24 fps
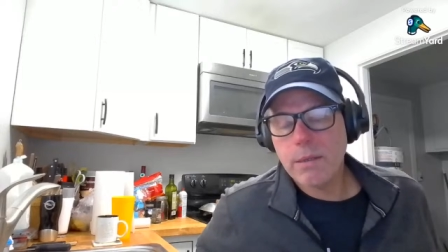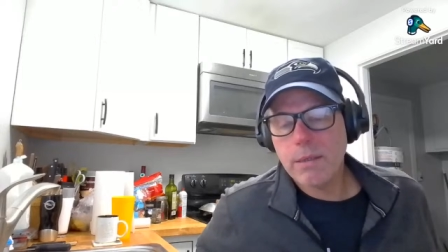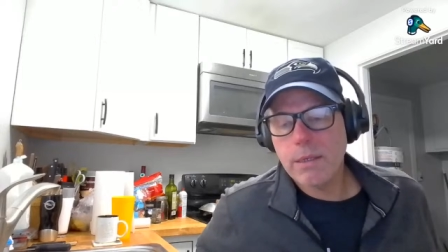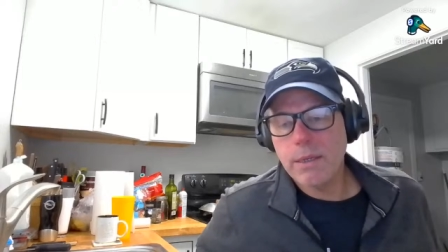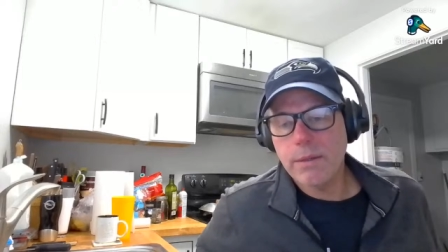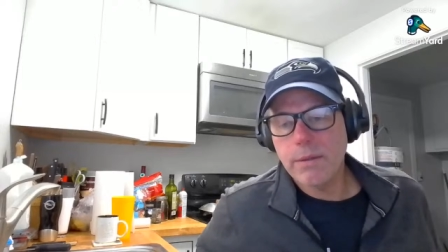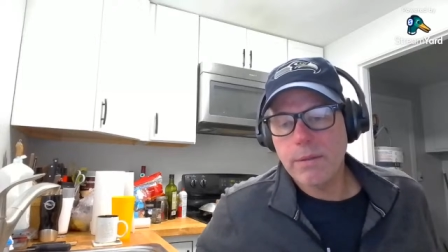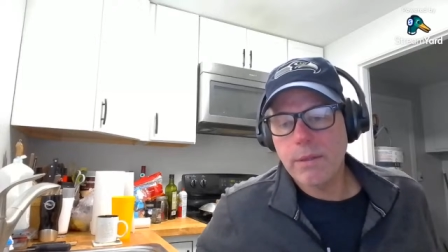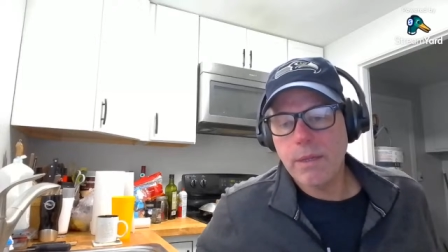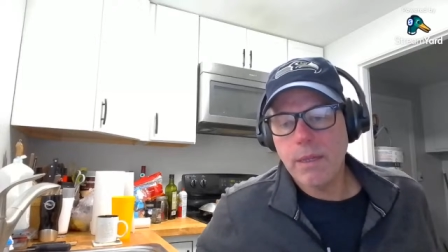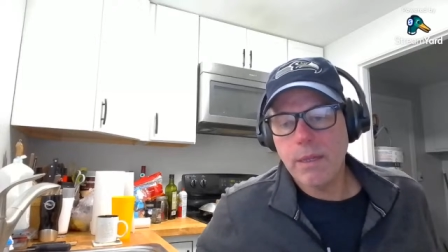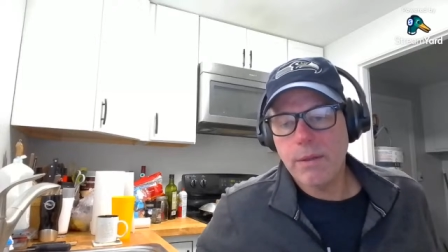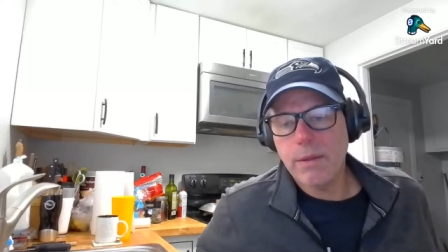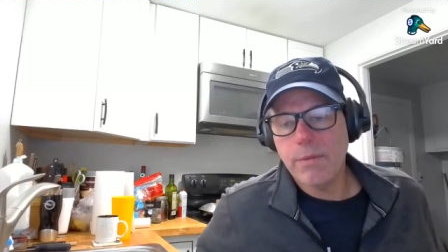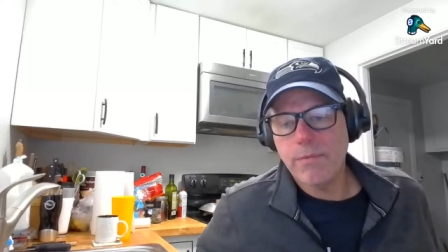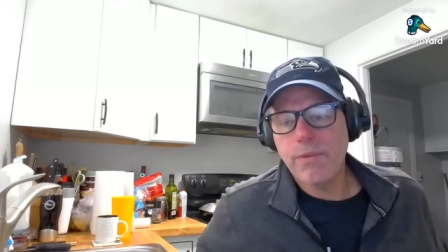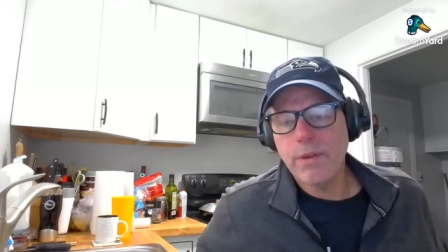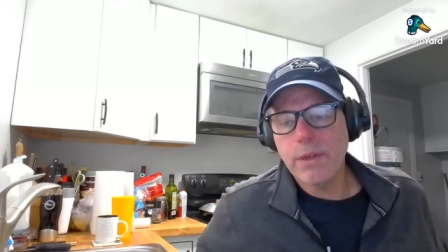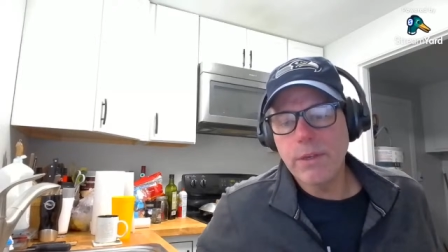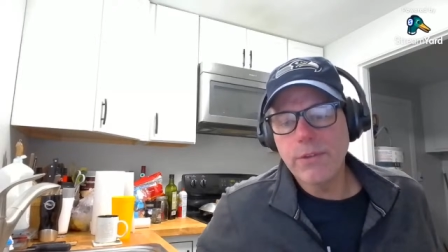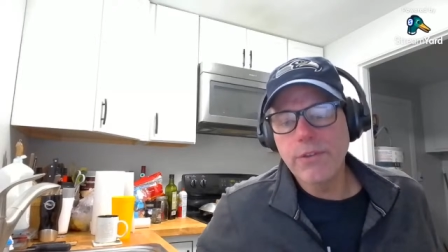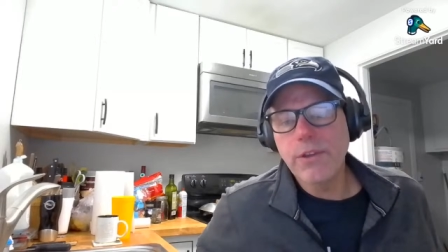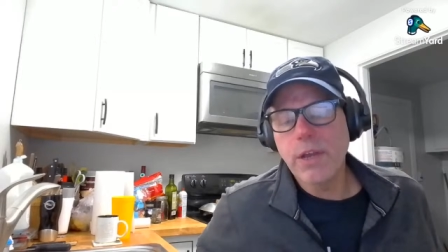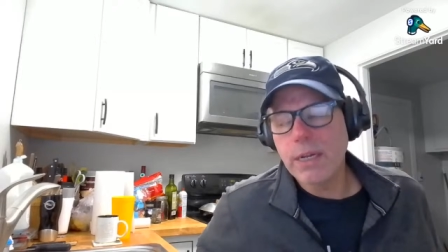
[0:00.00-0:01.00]
It
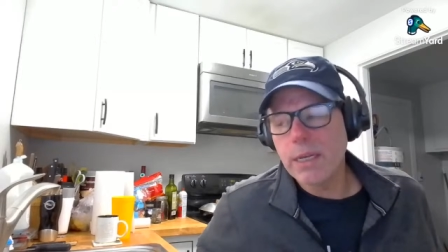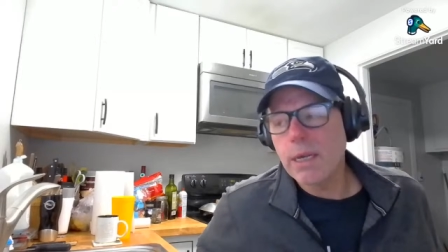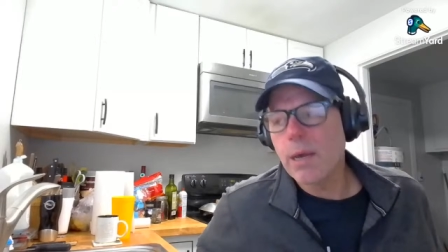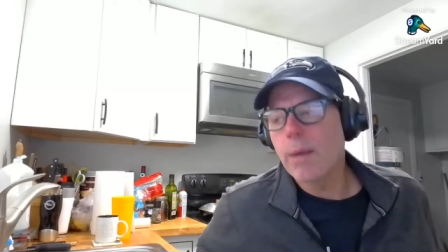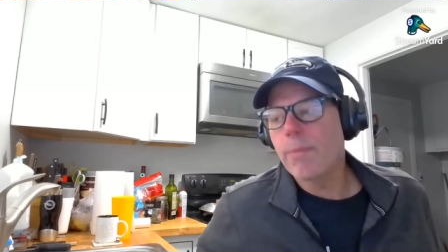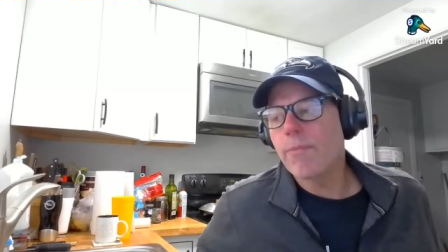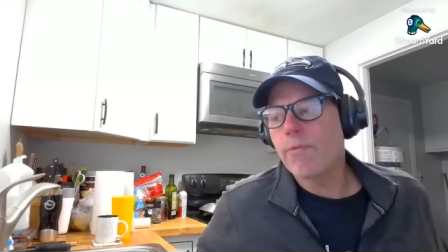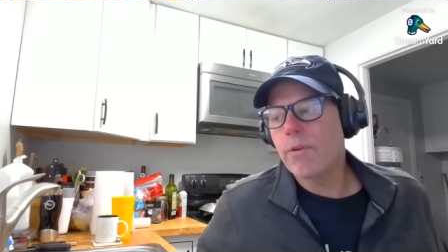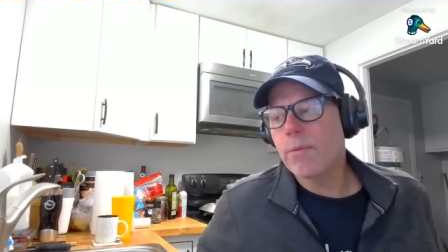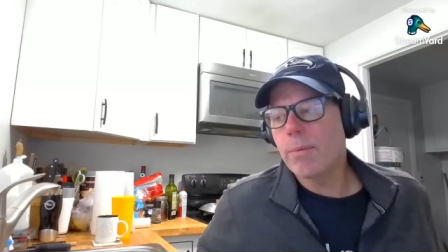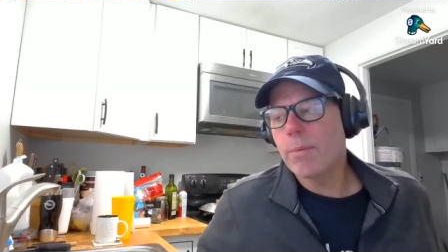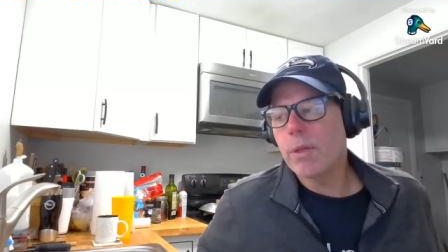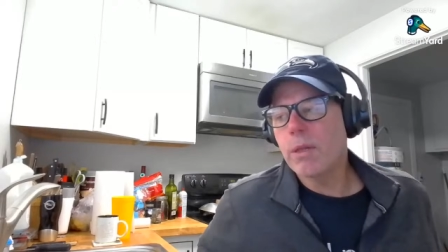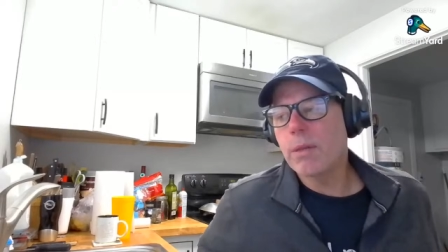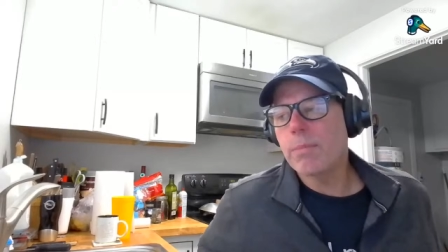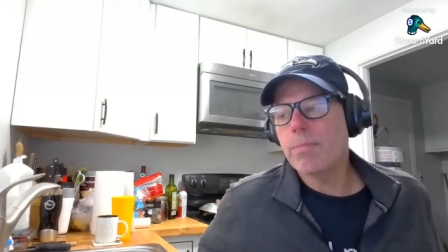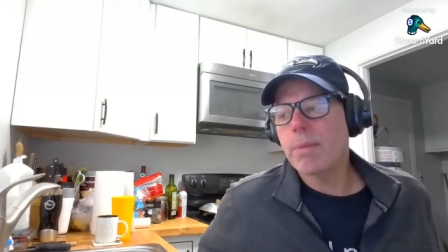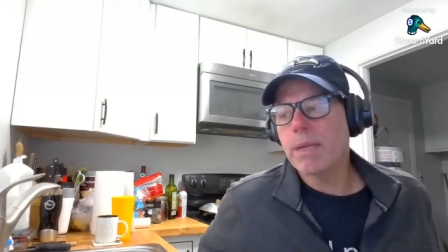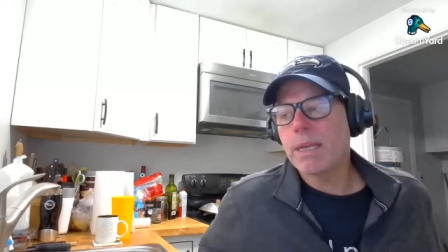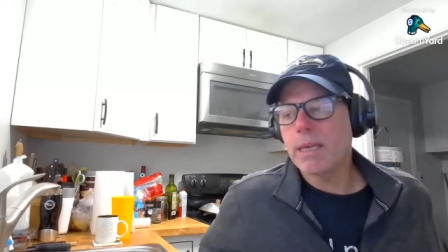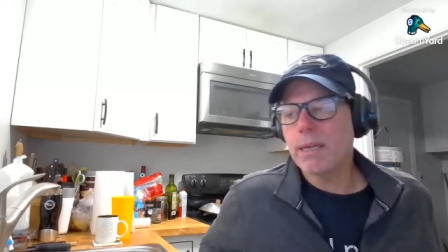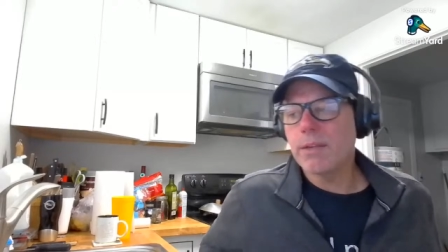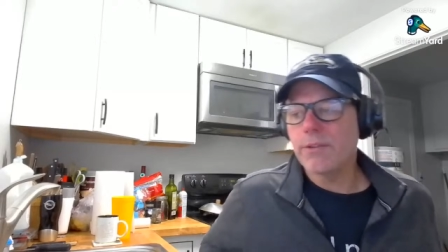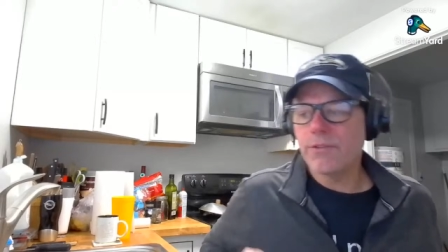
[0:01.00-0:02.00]
feels uncomfortable
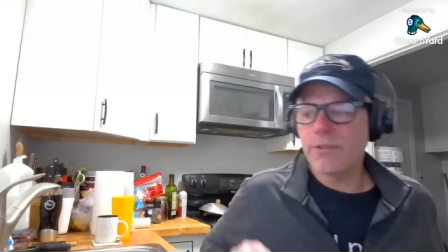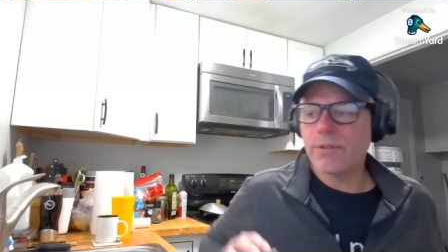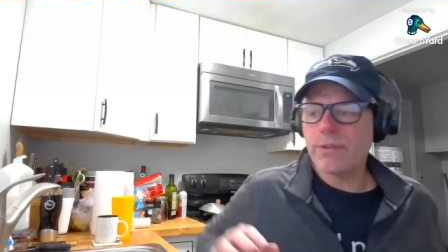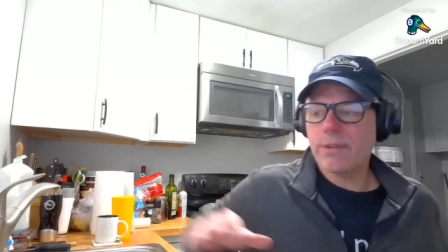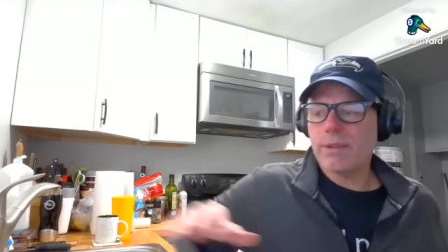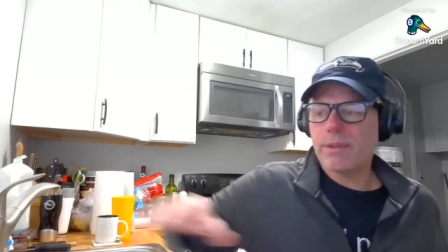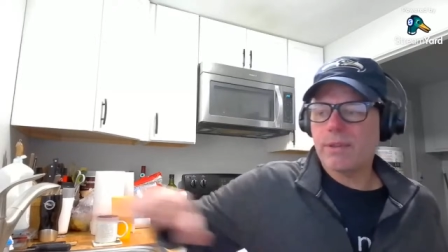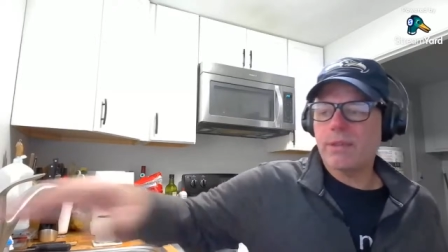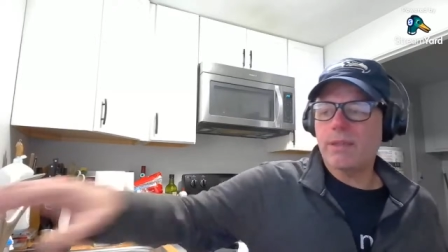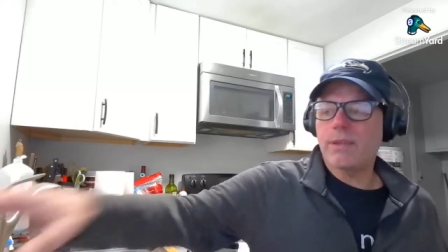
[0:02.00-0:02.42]
because